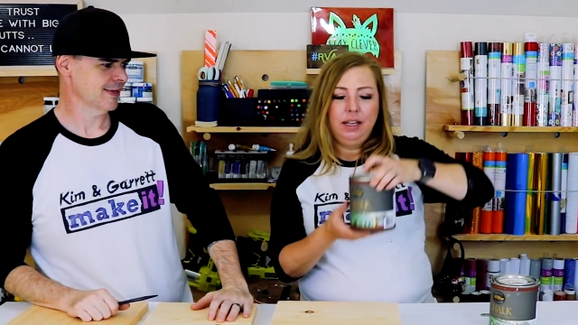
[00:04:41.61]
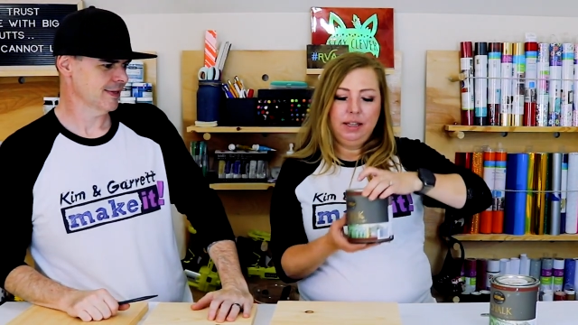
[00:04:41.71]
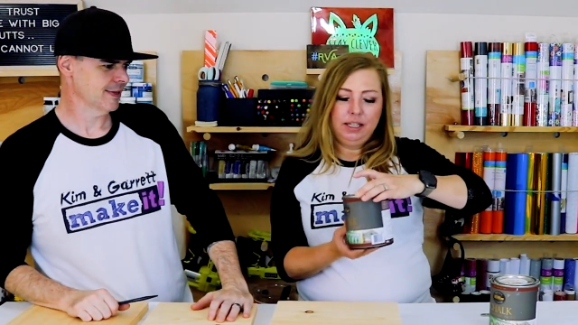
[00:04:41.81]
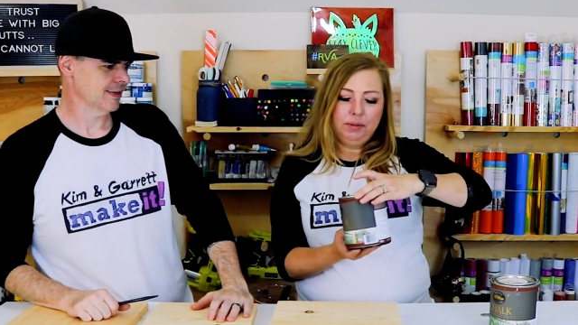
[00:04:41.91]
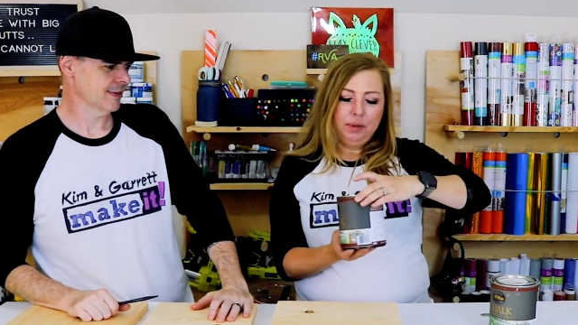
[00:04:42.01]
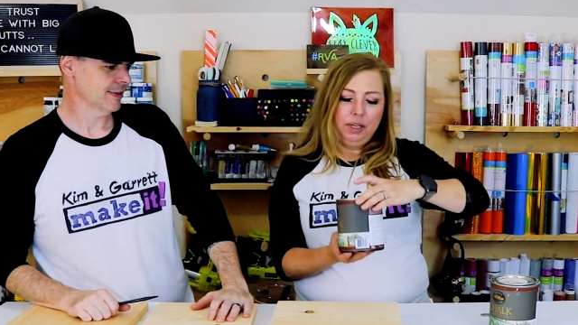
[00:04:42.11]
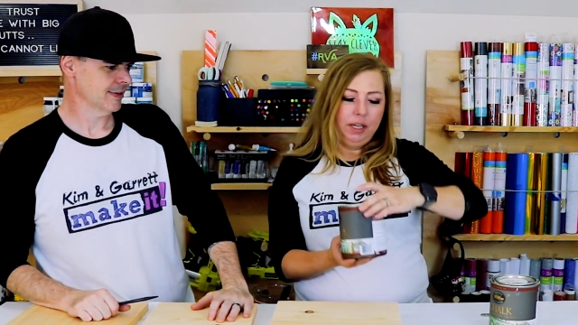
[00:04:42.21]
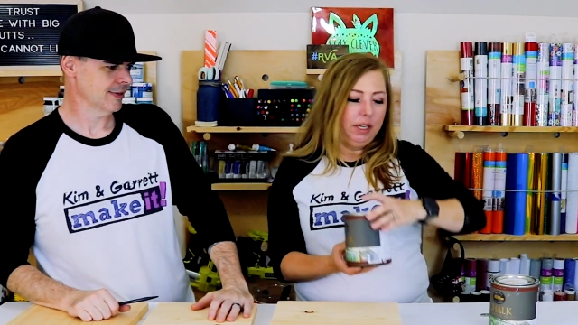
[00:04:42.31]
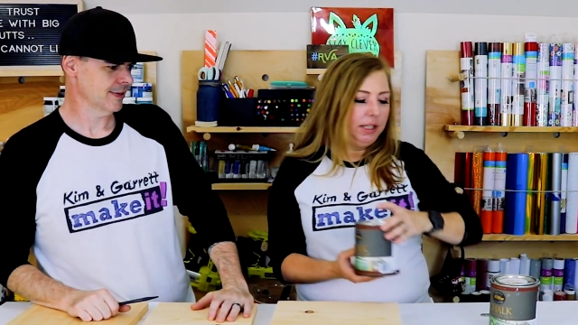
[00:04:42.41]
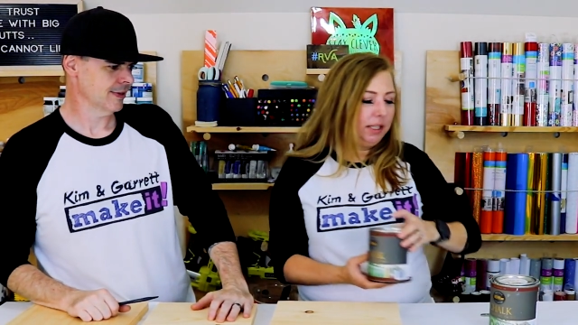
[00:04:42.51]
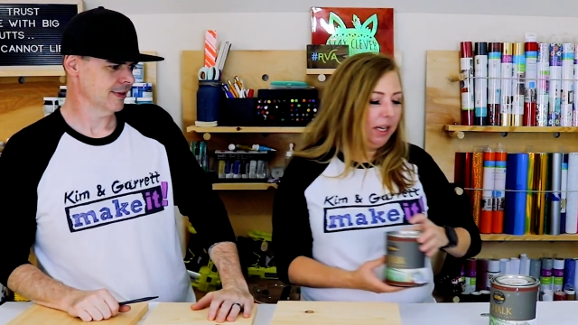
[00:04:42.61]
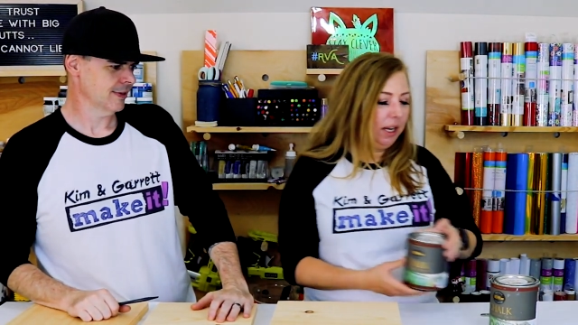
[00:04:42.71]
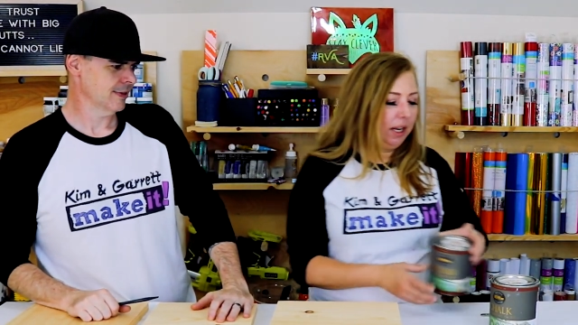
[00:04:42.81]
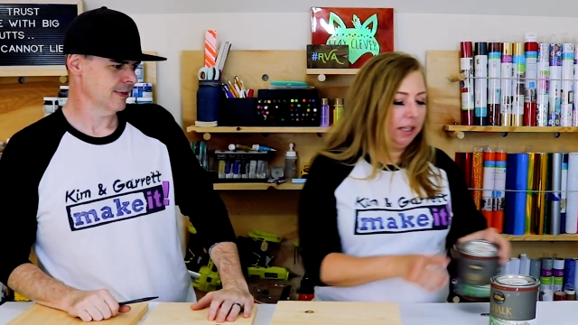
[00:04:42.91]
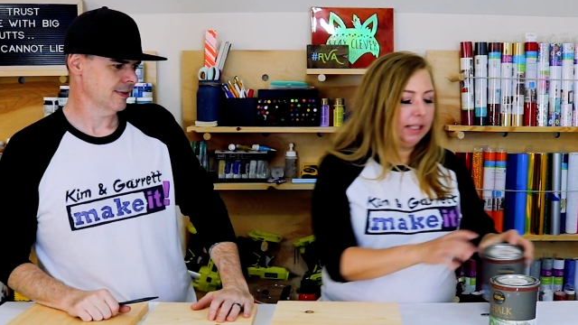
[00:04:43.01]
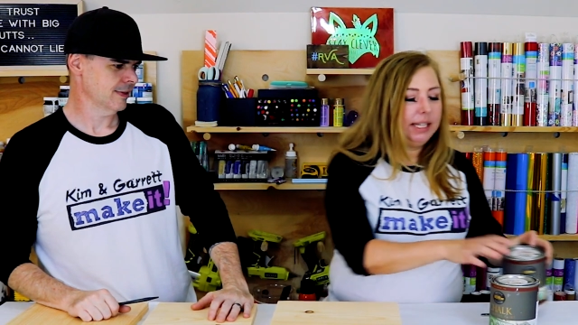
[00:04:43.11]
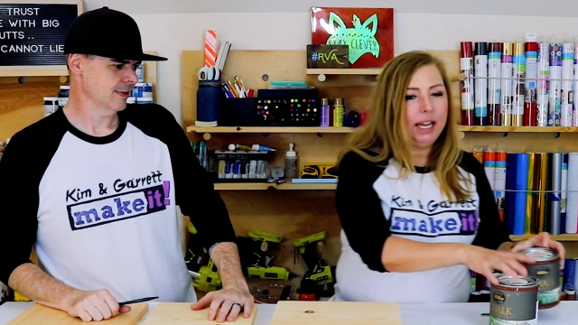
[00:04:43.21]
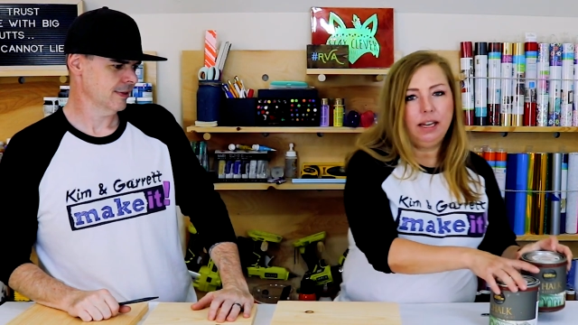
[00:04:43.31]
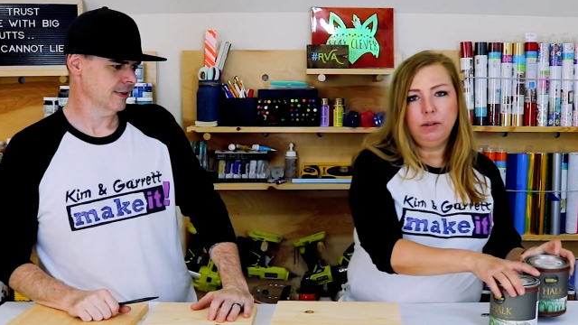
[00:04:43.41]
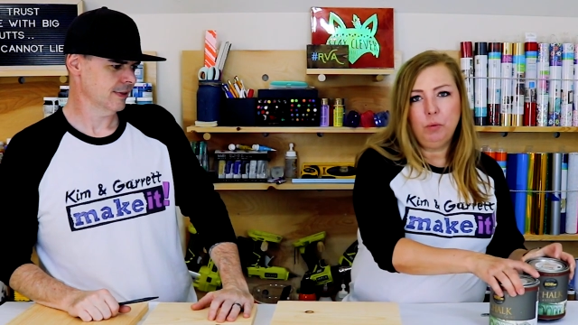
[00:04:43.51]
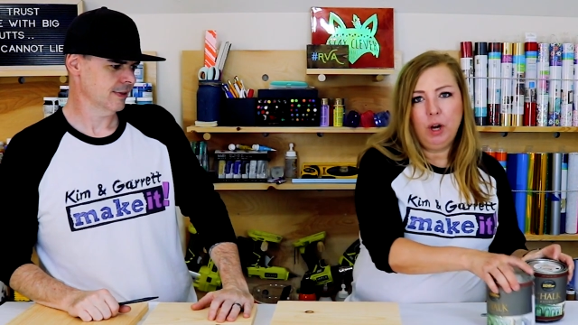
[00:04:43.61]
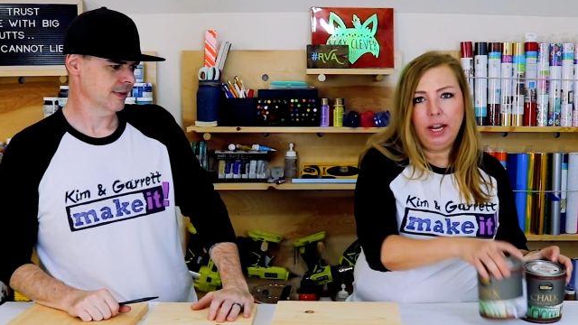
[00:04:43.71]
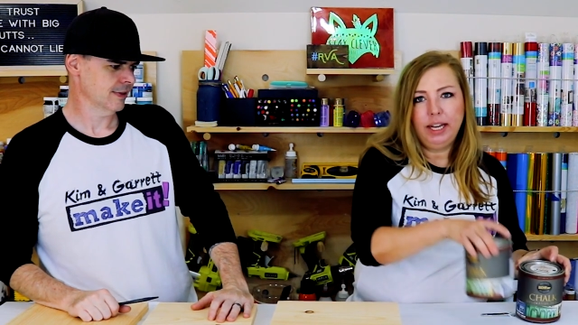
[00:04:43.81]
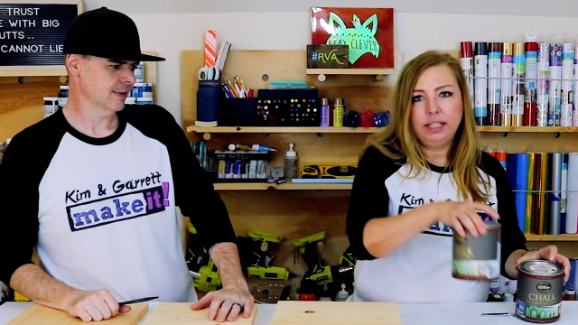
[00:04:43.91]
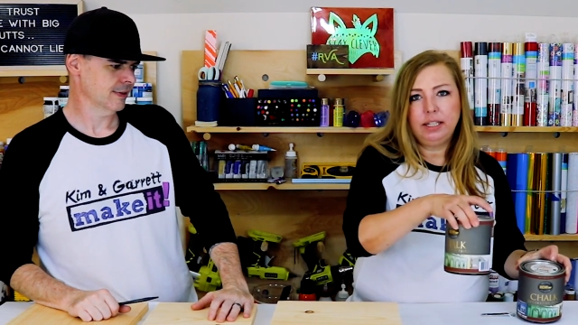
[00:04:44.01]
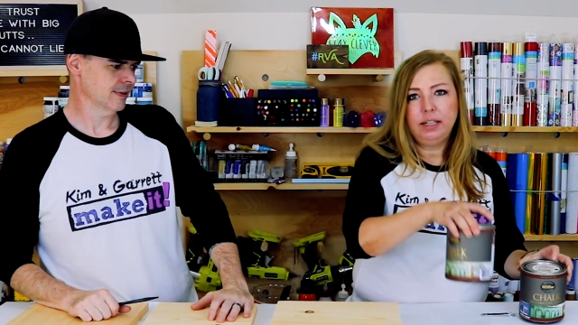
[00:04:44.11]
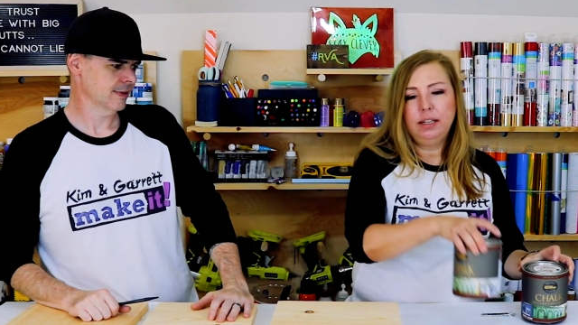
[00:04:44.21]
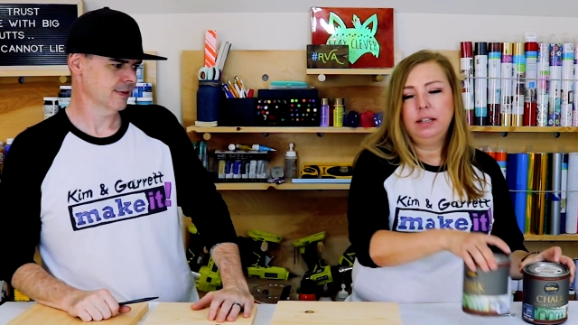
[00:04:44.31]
Speaker 1: This one is in tin white.